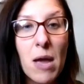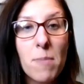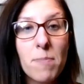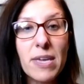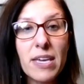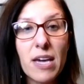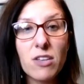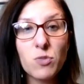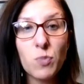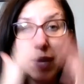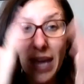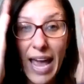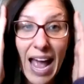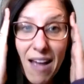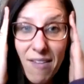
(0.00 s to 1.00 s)
because we
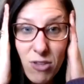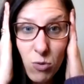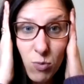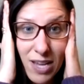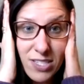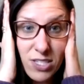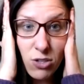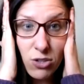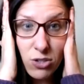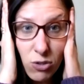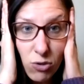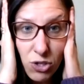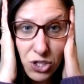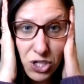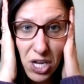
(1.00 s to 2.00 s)
have the
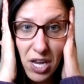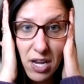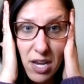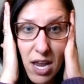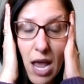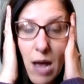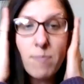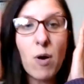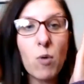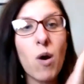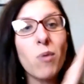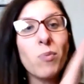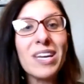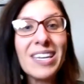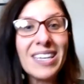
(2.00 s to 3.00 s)
resolution, but
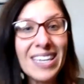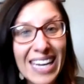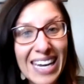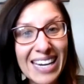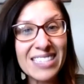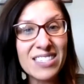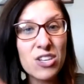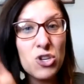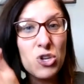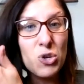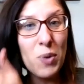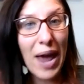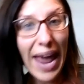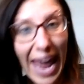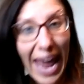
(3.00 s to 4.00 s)
what we need is a new
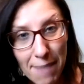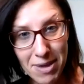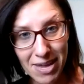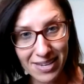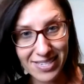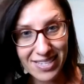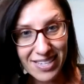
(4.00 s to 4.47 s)
habit.